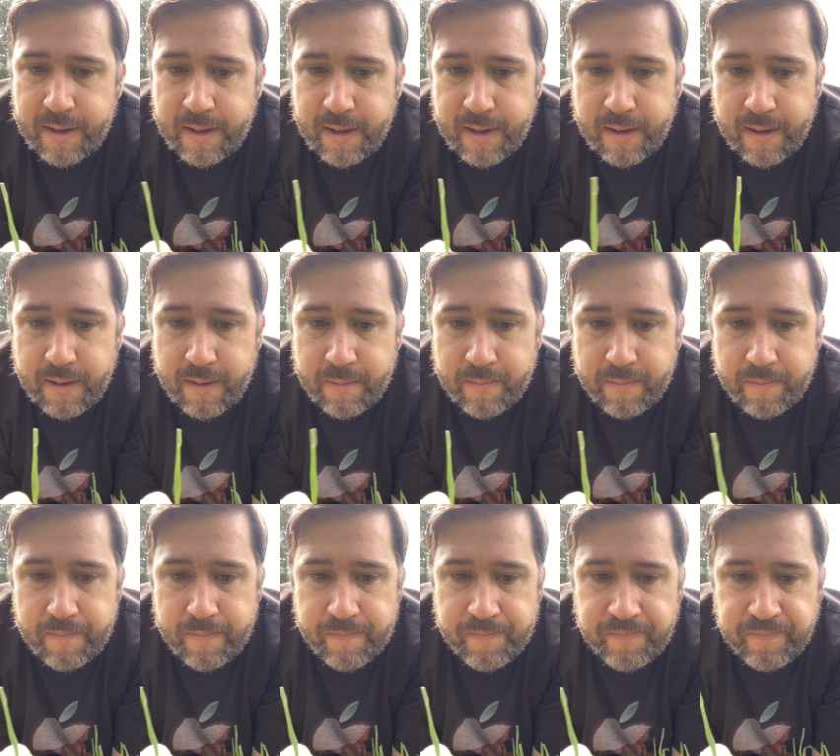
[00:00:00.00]

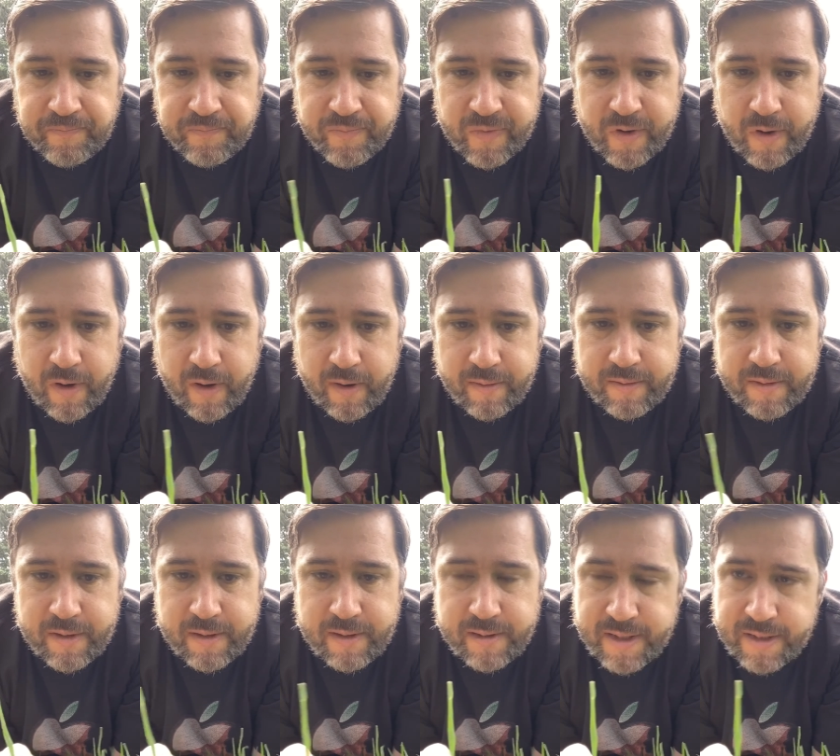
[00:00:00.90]
Um,
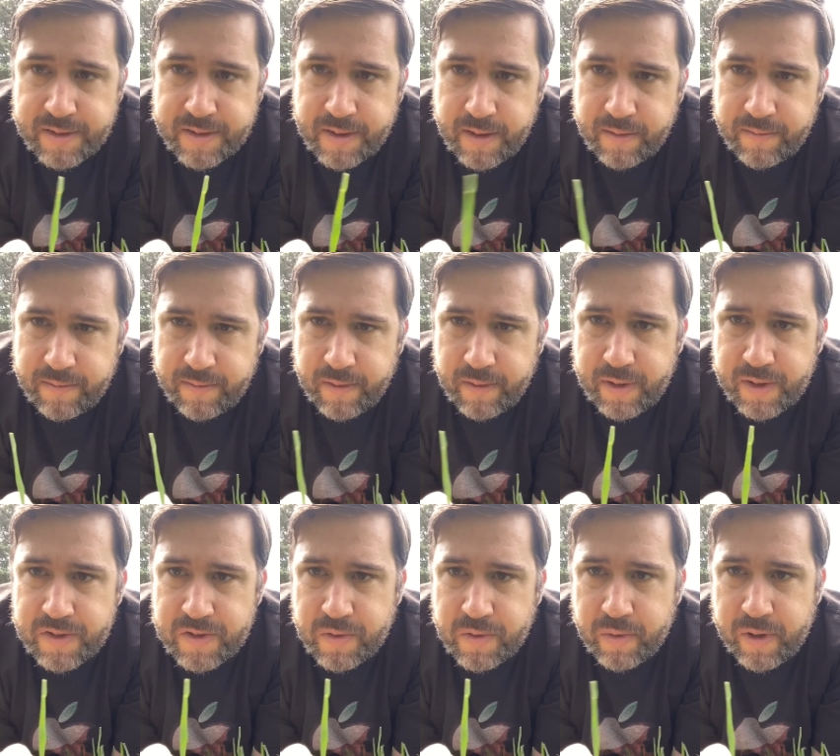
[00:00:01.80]
Often, discomfort
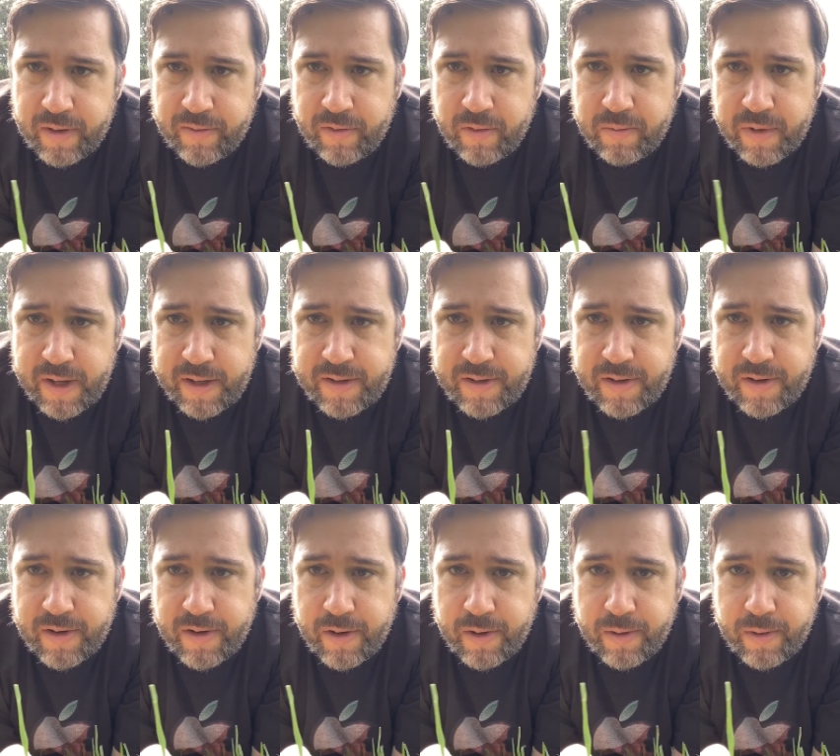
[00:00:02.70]
is a way for me to
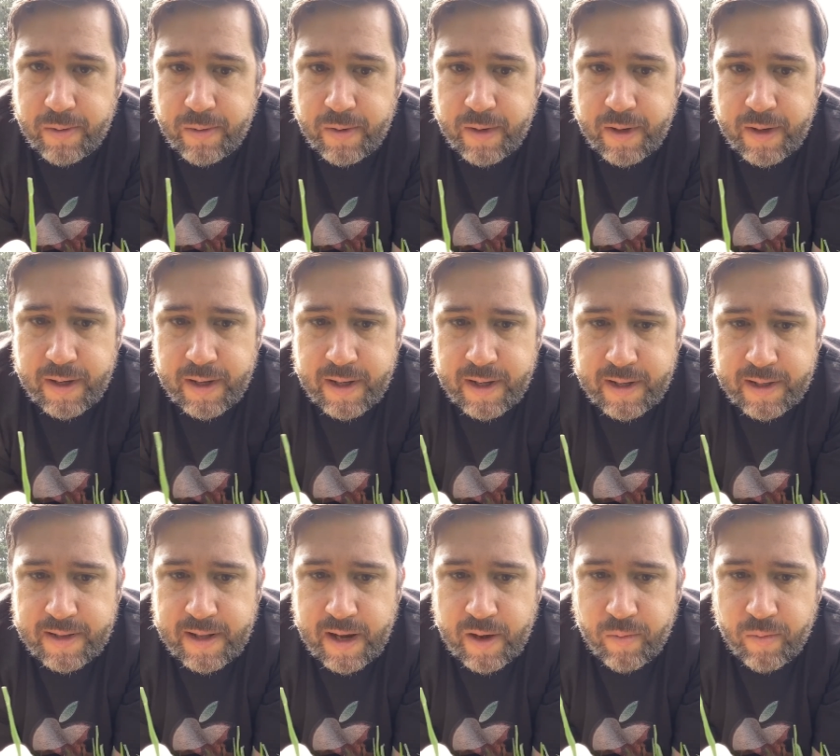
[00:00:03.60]
know
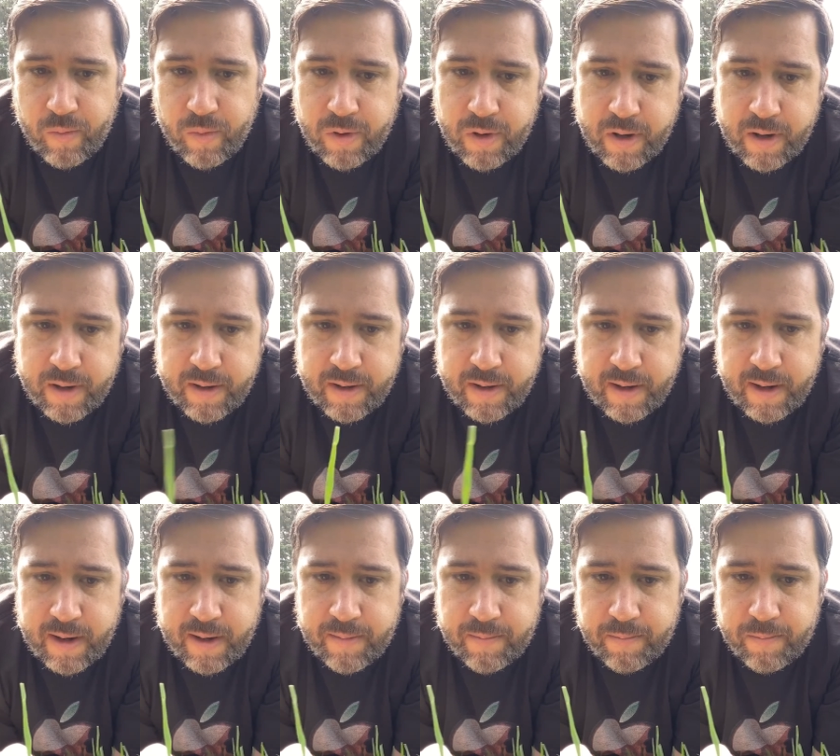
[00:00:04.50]
that, one,
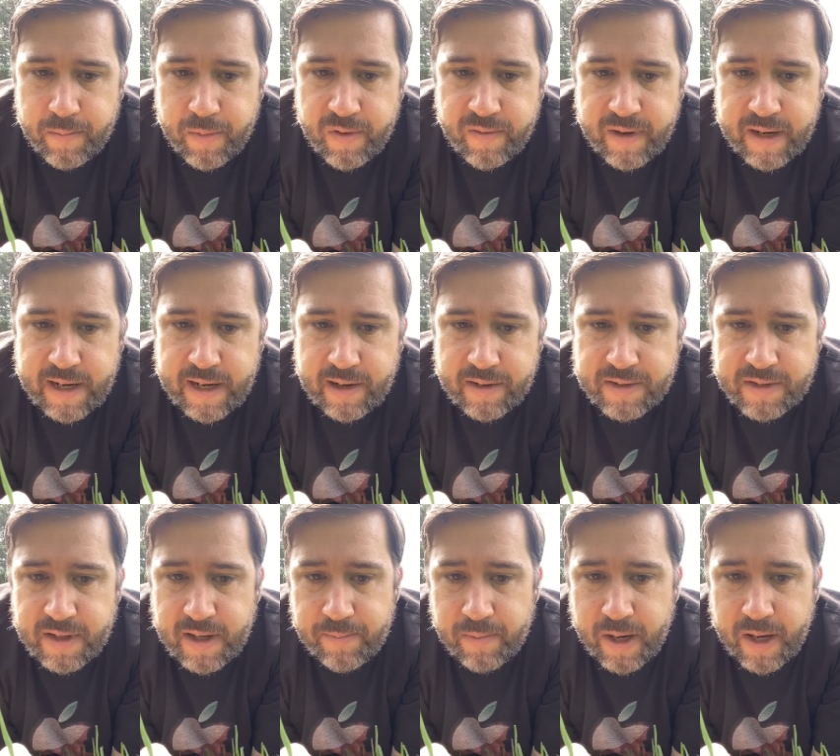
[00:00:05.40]
I'm moving
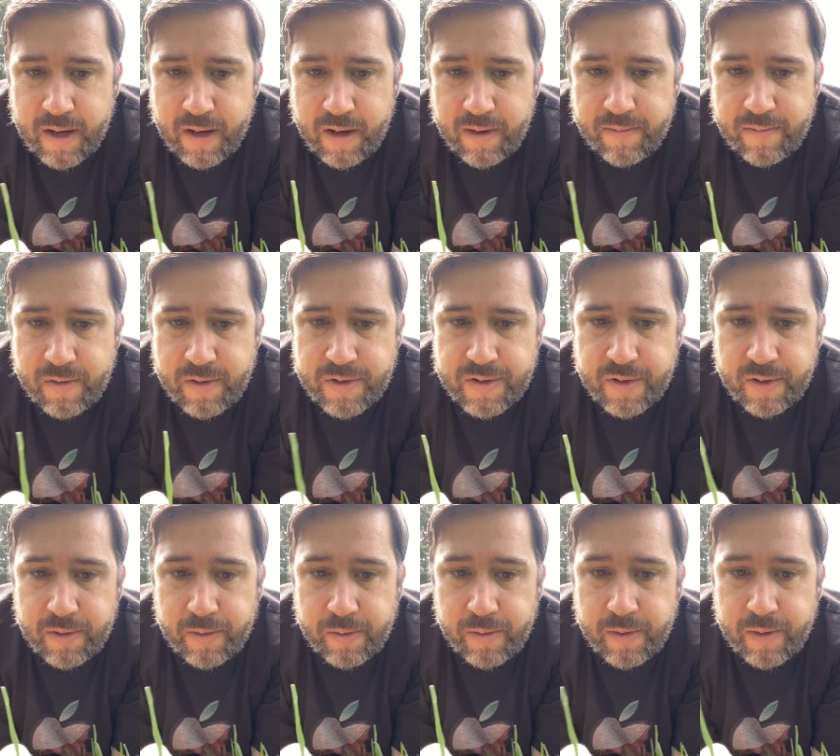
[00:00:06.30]
outside my comfort
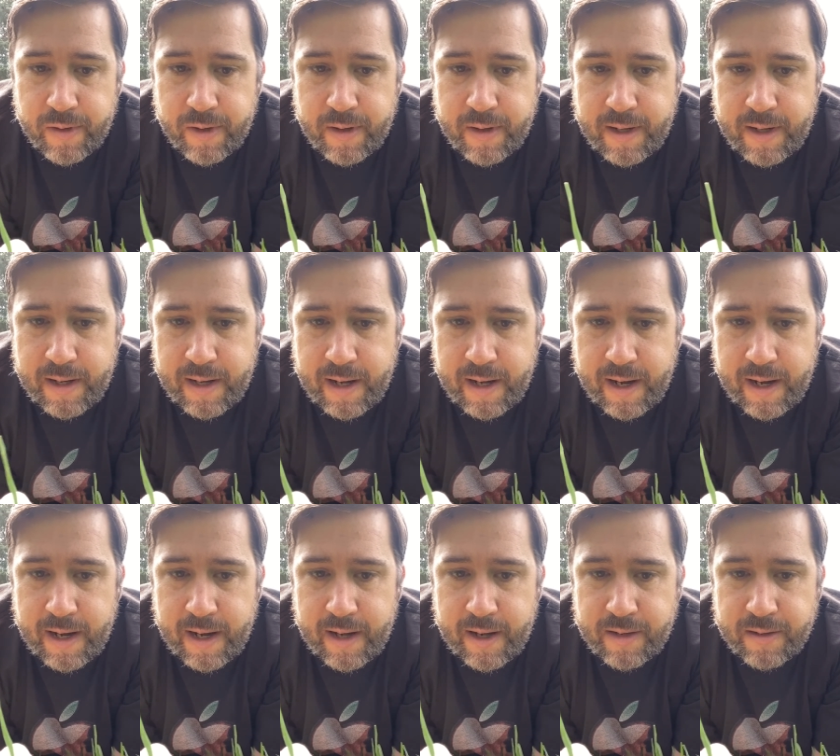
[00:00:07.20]
zone,
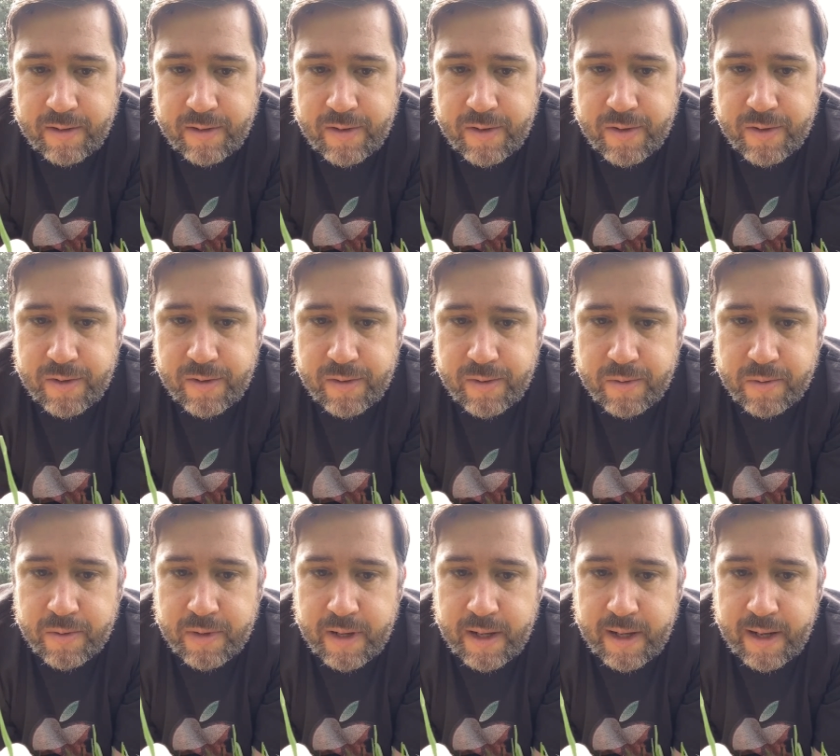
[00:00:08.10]
and
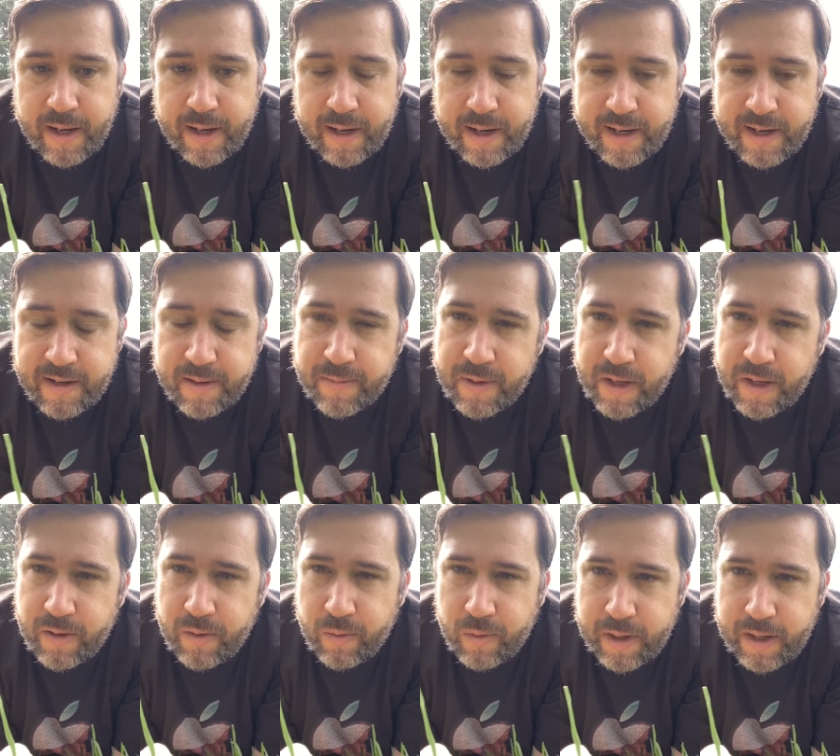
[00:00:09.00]
two, that I need to be
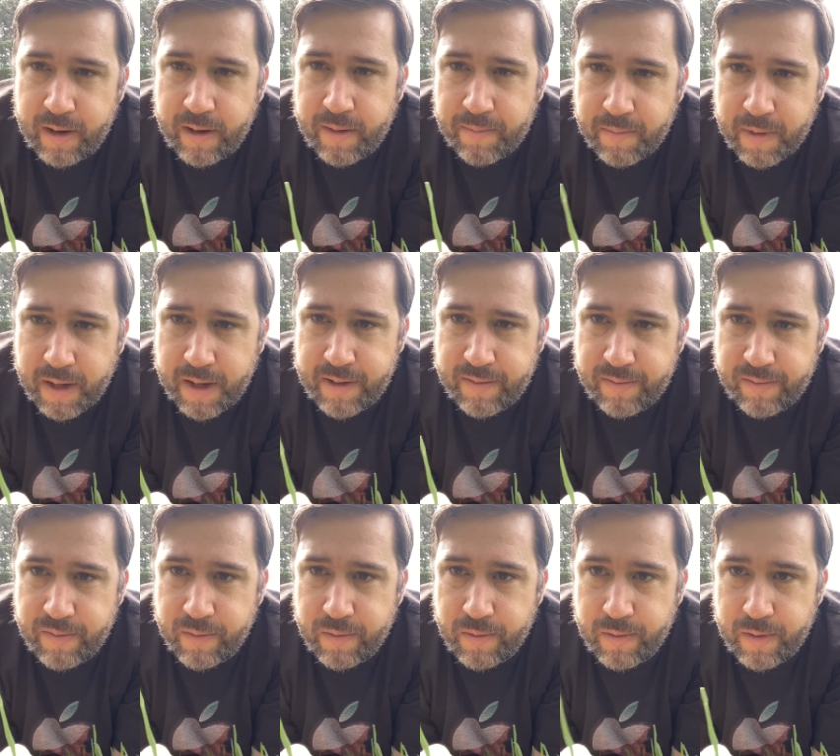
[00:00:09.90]
aware and
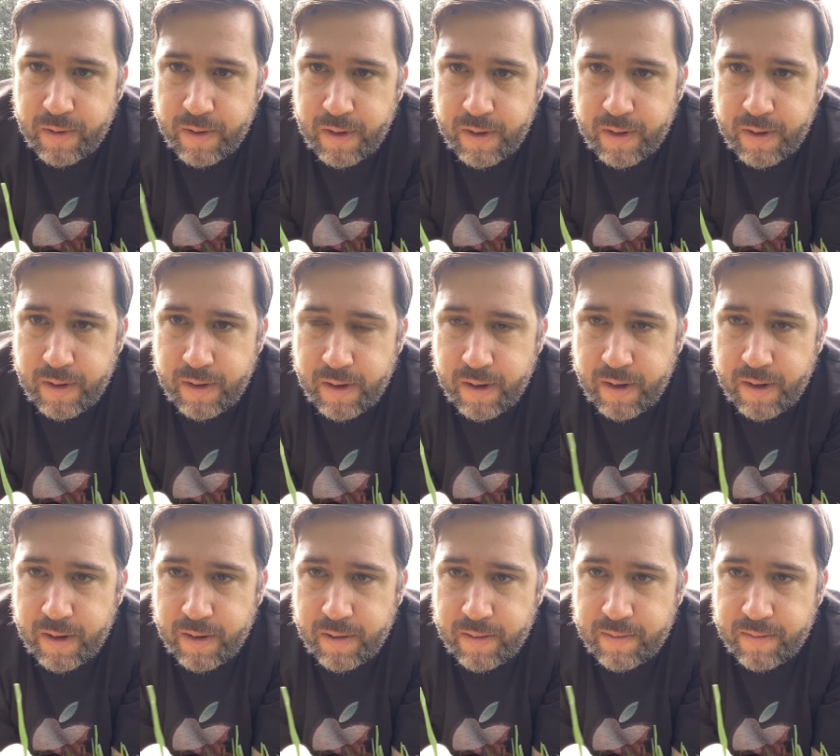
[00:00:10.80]
mindful
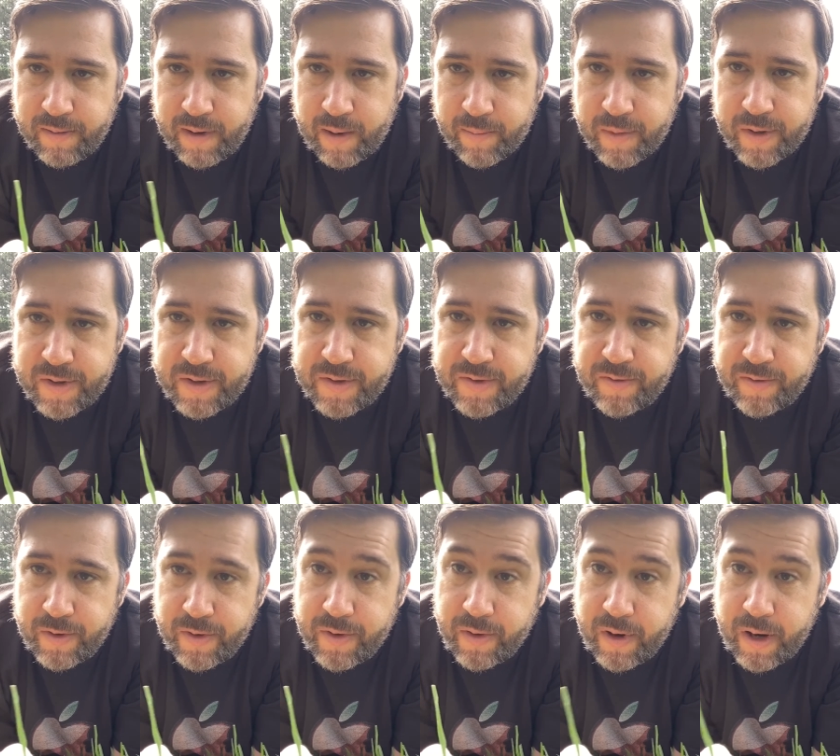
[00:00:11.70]
of how much
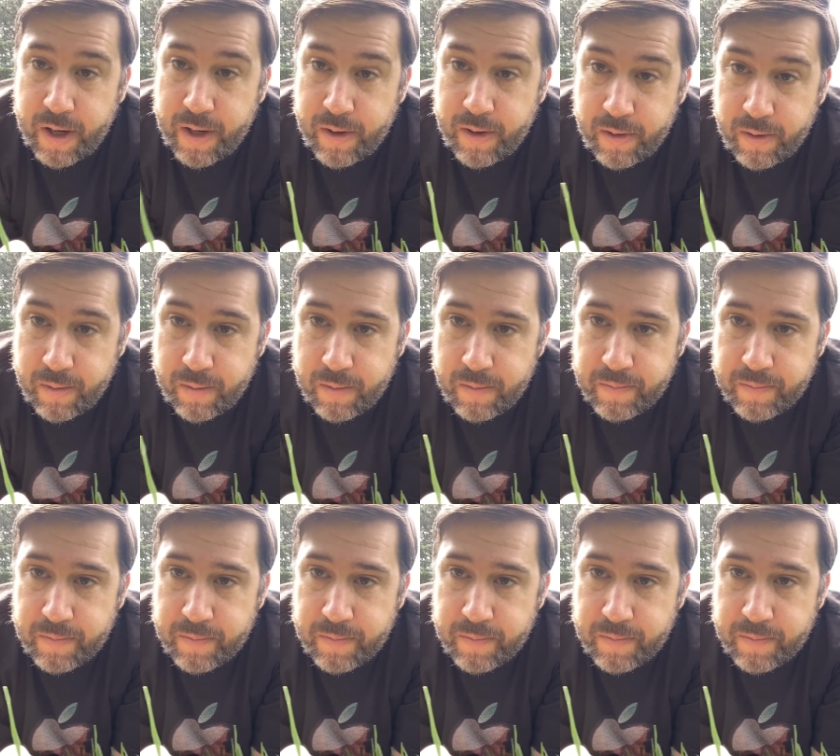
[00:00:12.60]
further I go